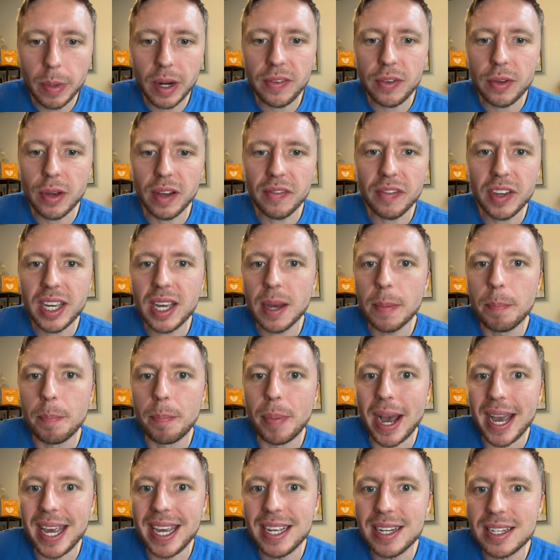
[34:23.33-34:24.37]
But if you have like a
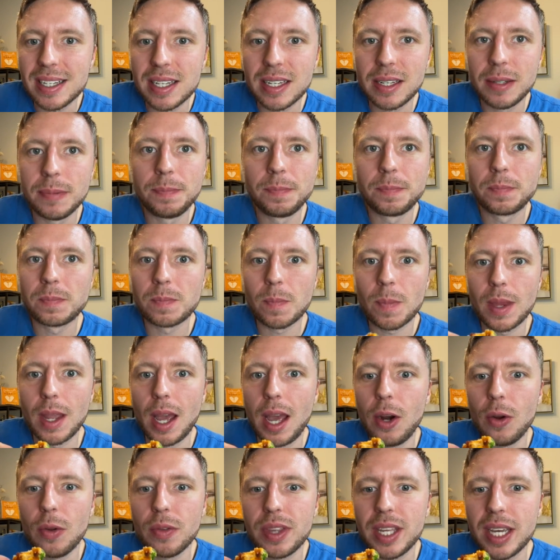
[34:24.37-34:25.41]
bite,
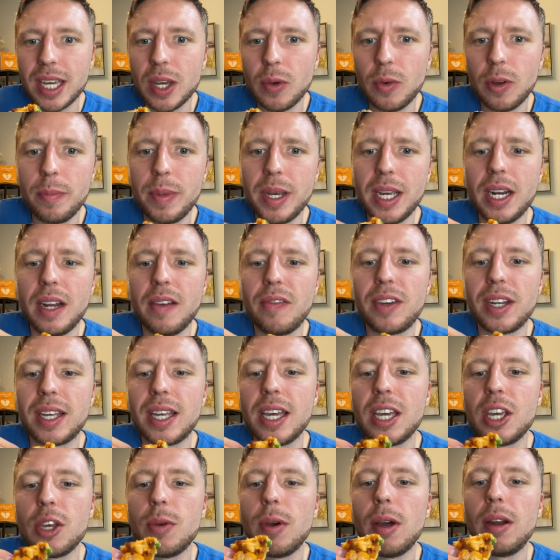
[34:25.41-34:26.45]
I don't think it would be enough to
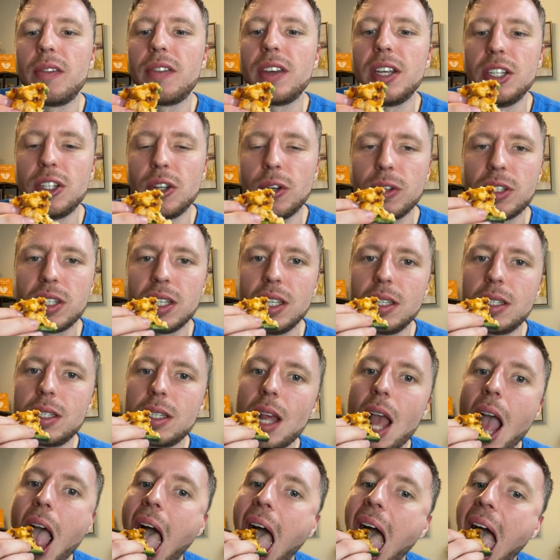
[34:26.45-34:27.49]
kick you out of
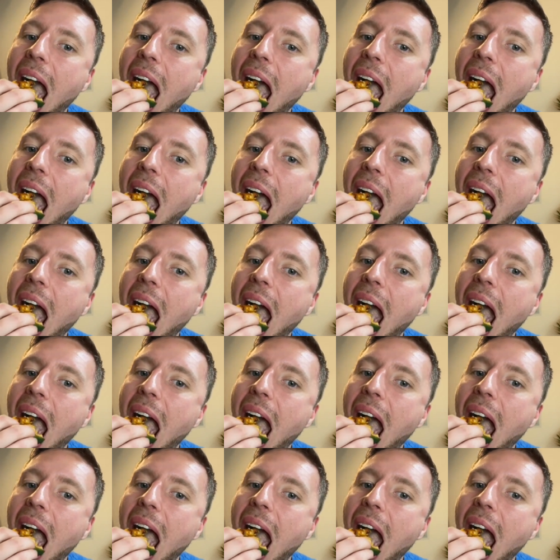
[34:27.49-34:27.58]
ketosis.